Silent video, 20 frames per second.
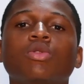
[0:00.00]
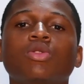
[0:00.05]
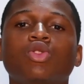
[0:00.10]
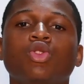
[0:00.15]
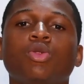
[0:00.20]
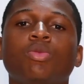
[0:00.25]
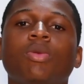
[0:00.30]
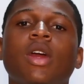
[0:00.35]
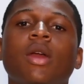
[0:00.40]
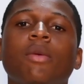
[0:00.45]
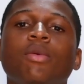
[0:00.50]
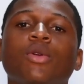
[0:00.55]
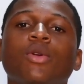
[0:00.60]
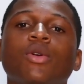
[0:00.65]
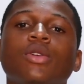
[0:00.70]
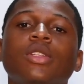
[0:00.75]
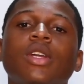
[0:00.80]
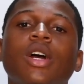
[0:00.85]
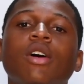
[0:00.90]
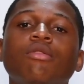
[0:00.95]

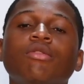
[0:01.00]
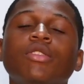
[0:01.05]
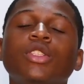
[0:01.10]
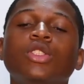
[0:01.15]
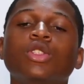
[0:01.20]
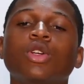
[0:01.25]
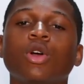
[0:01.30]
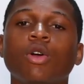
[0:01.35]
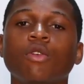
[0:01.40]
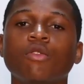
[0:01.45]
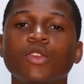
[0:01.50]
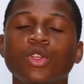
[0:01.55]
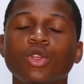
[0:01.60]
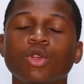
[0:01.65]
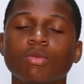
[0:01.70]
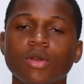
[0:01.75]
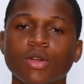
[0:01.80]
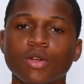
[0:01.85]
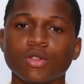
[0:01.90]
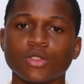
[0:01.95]
supraepicondyle ridge of the
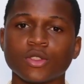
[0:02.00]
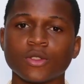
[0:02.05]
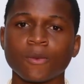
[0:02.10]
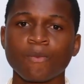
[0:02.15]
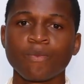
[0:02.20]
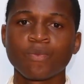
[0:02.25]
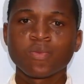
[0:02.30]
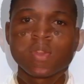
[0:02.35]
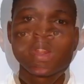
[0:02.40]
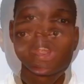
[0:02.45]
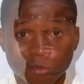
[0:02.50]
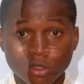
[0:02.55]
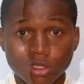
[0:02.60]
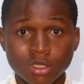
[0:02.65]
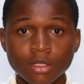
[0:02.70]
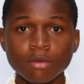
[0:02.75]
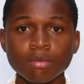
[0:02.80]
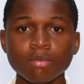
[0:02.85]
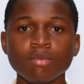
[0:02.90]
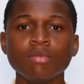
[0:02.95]
humerus.
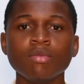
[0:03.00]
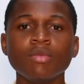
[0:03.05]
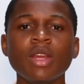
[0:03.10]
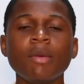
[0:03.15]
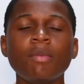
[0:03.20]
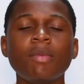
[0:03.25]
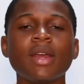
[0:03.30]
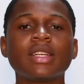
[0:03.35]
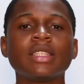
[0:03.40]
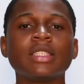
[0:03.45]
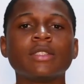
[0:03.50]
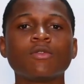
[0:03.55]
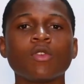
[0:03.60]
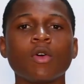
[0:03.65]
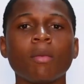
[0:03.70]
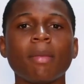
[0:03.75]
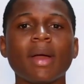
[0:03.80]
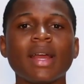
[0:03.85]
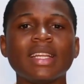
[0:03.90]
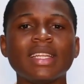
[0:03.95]
The apex is
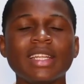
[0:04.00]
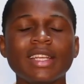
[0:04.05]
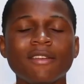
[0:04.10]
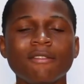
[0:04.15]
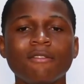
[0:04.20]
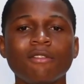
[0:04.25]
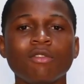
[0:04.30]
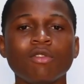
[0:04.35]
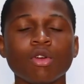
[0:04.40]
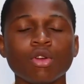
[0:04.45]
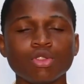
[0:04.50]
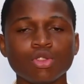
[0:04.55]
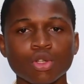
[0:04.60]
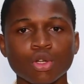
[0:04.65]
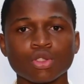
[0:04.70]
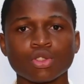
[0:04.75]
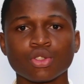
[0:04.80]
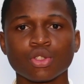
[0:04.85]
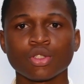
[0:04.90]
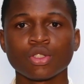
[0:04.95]
formed by the inferior
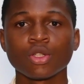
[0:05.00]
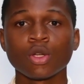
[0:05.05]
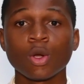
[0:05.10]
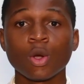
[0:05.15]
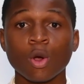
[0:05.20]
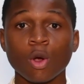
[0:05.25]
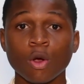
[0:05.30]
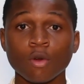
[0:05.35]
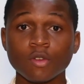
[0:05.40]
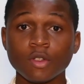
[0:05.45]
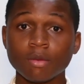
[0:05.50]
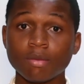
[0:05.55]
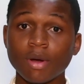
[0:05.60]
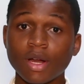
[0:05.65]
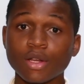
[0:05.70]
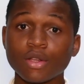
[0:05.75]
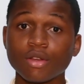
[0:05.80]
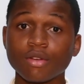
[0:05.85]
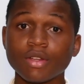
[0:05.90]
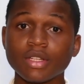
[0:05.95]
junction of the
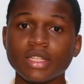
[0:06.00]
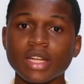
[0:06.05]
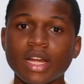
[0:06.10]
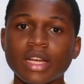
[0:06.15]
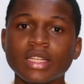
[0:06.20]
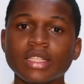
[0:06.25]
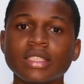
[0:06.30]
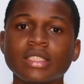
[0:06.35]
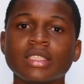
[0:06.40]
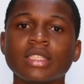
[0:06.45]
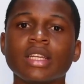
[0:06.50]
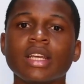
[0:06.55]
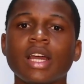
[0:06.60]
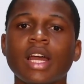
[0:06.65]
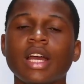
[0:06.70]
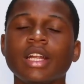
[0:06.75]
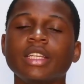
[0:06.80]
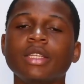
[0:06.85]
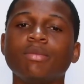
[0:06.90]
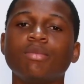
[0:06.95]
brachioradialis
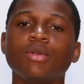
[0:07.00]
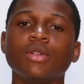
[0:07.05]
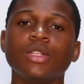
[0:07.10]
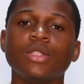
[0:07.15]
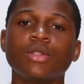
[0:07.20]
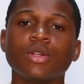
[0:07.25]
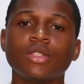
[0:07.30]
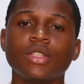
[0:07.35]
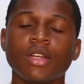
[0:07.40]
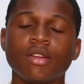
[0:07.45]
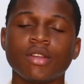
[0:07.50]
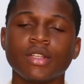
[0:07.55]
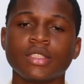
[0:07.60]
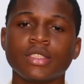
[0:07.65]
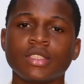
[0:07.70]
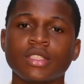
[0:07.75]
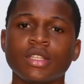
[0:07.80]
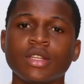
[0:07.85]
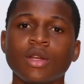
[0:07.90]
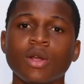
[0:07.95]
and the pronator
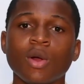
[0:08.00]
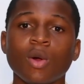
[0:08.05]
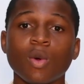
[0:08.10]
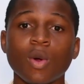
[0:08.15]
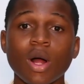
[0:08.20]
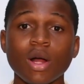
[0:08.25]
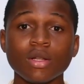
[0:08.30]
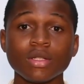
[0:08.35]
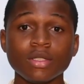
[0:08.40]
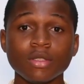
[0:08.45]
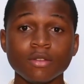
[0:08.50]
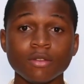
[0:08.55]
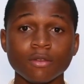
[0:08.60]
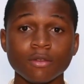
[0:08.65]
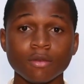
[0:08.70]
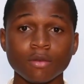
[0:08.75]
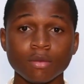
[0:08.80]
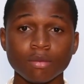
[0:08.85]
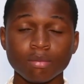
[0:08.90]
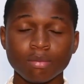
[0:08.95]
teres, while the
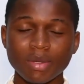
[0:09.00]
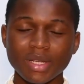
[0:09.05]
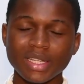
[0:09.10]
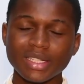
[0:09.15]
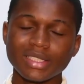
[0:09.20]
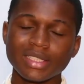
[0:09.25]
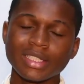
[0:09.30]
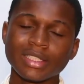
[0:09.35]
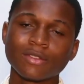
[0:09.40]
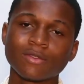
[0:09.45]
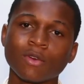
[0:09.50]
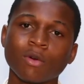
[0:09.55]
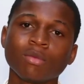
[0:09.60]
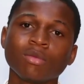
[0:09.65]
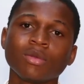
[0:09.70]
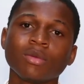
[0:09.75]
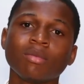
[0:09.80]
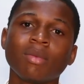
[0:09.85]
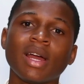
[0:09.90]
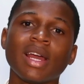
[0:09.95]
base is
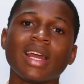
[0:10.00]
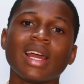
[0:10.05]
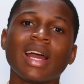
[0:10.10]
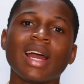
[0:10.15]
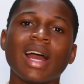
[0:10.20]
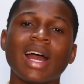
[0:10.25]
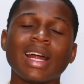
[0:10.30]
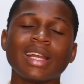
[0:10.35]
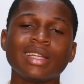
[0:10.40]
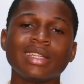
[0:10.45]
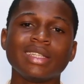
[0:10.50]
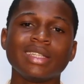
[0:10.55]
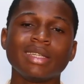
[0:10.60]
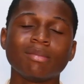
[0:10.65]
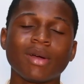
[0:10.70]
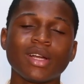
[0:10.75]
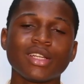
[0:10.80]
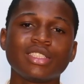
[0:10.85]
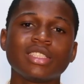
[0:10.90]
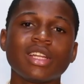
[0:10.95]
formed by an
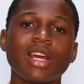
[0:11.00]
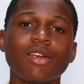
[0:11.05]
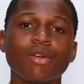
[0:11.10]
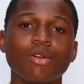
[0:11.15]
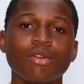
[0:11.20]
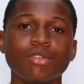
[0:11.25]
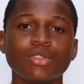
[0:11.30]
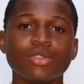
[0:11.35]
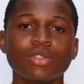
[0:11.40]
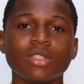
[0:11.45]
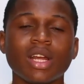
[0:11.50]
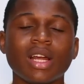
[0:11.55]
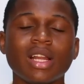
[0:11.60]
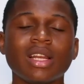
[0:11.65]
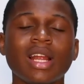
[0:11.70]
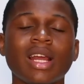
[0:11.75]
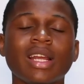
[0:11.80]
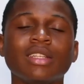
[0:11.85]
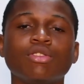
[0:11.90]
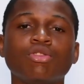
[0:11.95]
imaginary horizontal
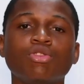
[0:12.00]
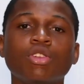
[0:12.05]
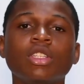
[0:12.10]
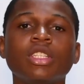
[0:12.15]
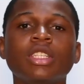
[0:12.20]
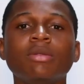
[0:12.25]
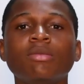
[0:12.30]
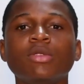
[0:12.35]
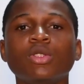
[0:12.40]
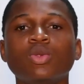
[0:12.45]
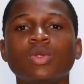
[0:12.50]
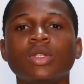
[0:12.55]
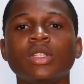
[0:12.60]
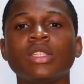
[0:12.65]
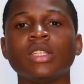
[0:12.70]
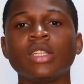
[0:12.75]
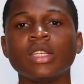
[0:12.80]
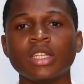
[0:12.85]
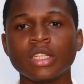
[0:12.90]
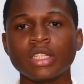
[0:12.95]
line drawn in
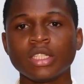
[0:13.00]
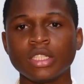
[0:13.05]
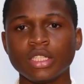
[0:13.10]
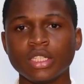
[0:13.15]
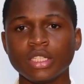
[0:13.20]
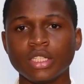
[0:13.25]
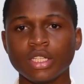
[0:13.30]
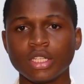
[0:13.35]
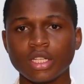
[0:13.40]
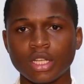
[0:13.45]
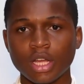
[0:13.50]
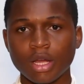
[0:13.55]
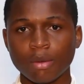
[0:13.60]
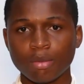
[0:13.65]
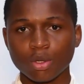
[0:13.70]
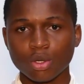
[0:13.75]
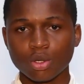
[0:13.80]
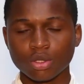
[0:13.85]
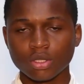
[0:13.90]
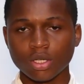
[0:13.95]
between the
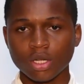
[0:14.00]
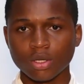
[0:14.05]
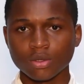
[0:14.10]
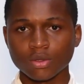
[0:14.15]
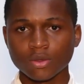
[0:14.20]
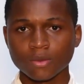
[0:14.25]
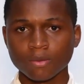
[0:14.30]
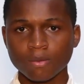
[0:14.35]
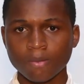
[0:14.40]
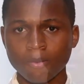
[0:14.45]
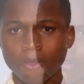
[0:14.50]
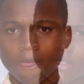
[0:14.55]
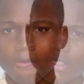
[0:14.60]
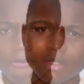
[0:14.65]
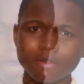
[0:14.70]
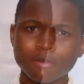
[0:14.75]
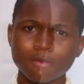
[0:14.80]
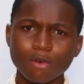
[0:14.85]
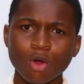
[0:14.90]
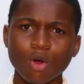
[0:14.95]
epicondyles. The
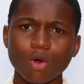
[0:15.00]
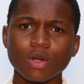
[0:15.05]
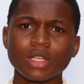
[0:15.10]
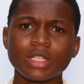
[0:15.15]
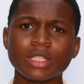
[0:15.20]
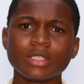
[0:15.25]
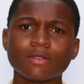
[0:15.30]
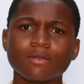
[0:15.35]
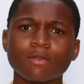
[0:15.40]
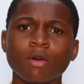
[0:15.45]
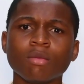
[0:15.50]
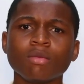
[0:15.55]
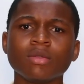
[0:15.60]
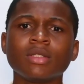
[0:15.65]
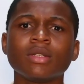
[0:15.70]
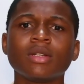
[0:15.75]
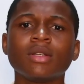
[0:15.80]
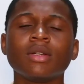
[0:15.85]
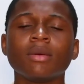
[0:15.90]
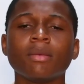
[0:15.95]
floor is
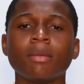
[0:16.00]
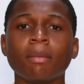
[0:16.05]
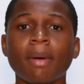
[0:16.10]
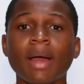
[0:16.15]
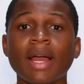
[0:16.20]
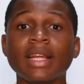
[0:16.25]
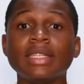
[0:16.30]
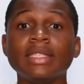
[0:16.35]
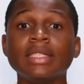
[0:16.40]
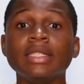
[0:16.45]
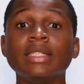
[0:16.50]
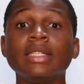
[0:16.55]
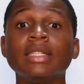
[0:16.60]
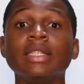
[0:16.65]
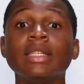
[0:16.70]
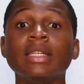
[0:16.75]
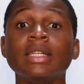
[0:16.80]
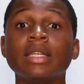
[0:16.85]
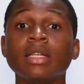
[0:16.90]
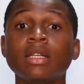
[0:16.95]
formed by the
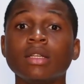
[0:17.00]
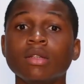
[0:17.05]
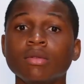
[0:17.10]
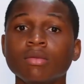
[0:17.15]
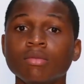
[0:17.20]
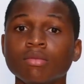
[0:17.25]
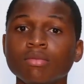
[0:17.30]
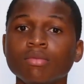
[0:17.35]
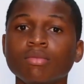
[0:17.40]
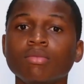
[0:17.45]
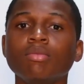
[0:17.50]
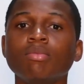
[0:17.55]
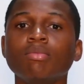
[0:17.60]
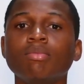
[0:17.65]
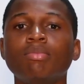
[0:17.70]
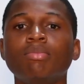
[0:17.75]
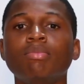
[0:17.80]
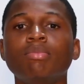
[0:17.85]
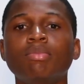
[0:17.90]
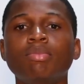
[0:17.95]

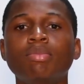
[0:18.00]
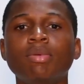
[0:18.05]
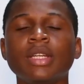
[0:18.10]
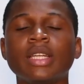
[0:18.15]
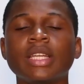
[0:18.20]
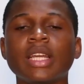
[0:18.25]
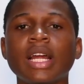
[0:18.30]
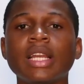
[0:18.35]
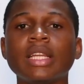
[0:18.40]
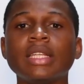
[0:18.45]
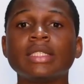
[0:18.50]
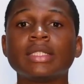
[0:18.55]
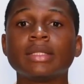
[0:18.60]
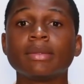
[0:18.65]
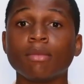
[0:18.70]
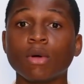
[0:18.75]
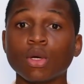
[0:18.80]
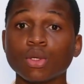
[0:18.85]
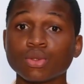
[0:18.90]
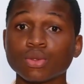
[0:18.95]

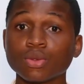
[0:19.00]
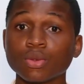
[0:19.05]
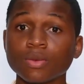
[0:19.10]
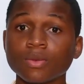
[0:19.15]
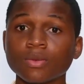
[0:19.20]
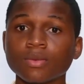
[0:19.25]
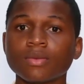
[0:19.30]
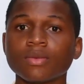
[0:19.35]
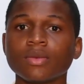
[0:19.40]
brachialis muscle